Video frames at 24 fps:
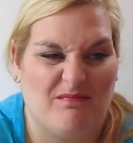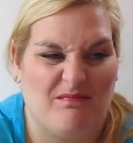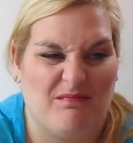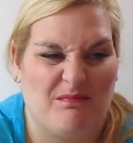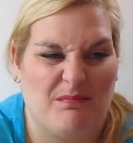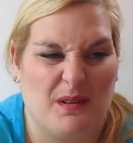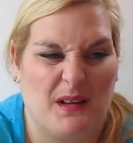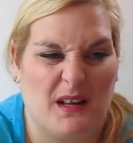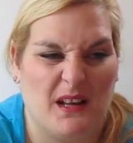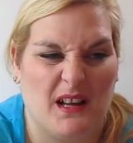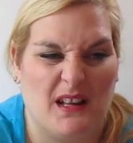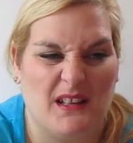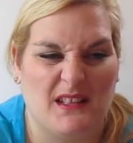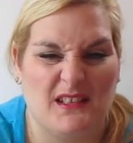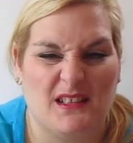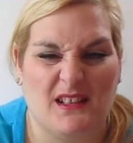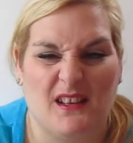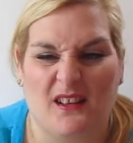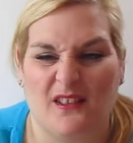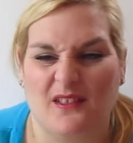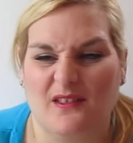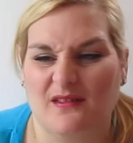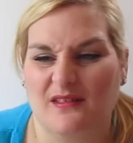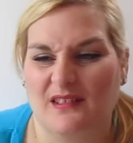But I
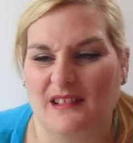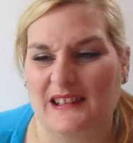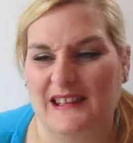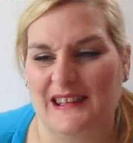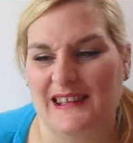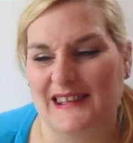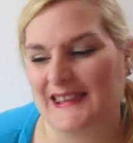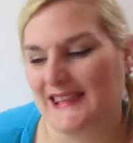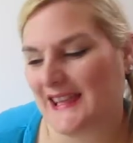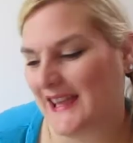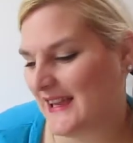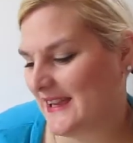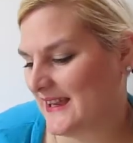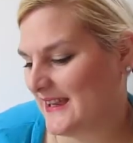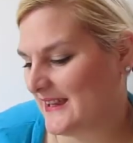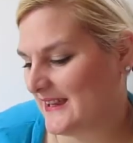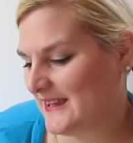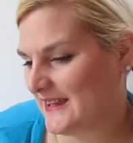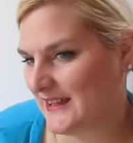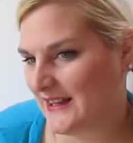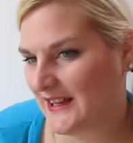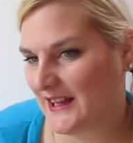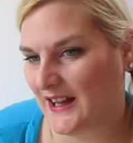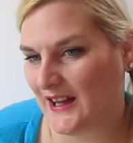don't
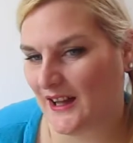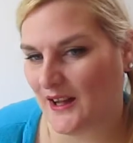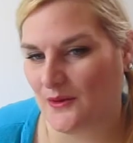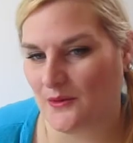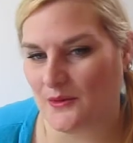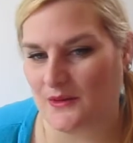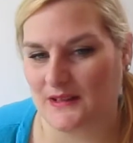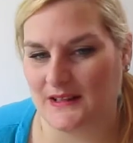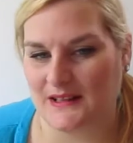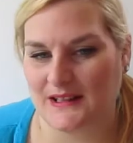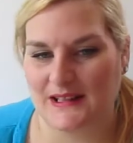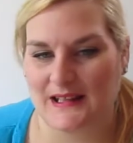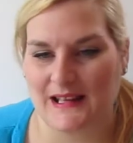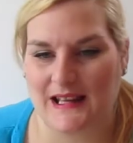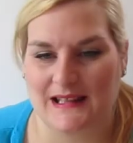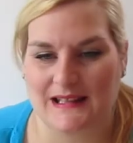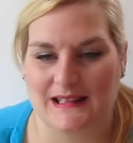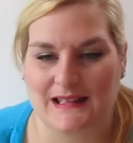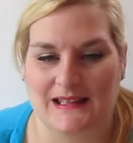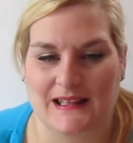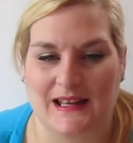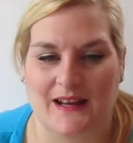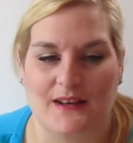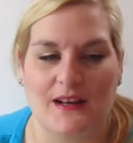think I would
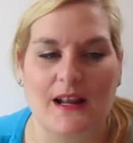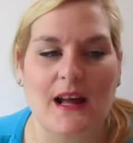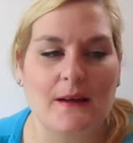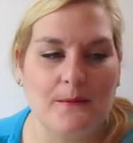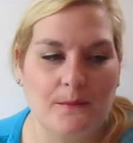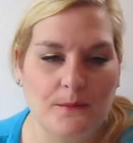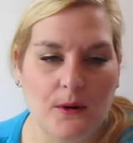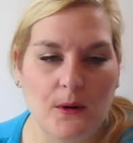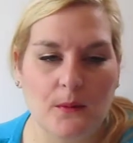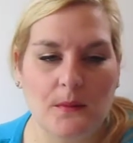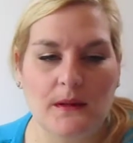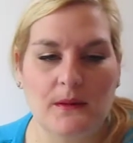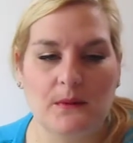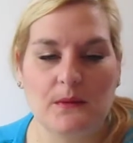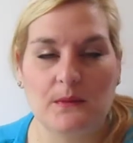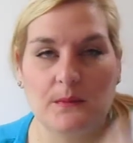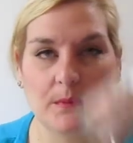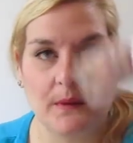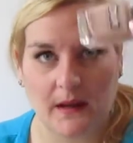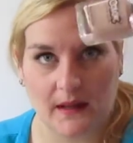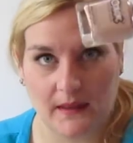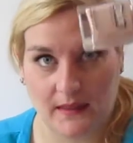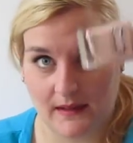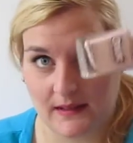necessarily, I probably would
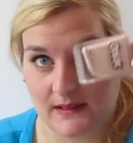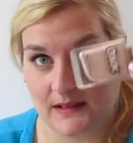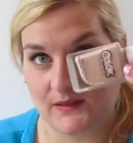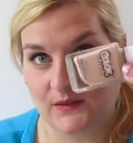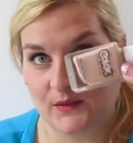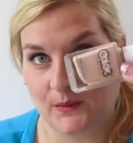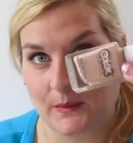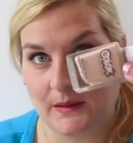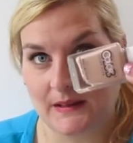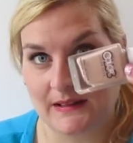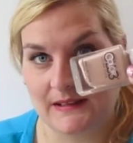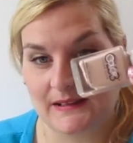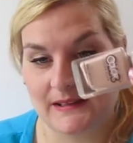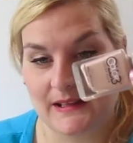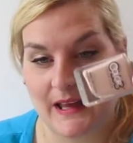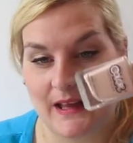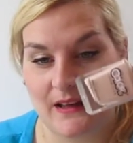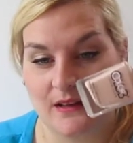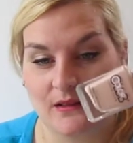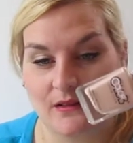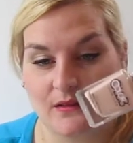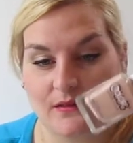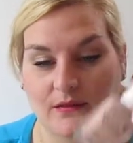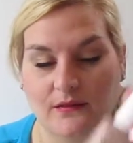buy this for
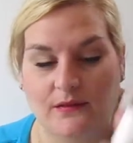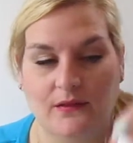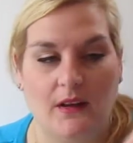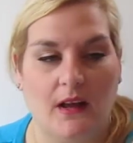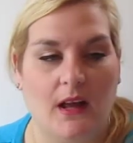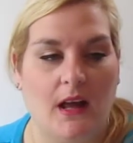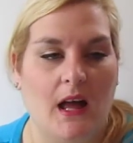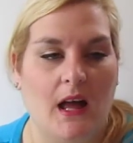myself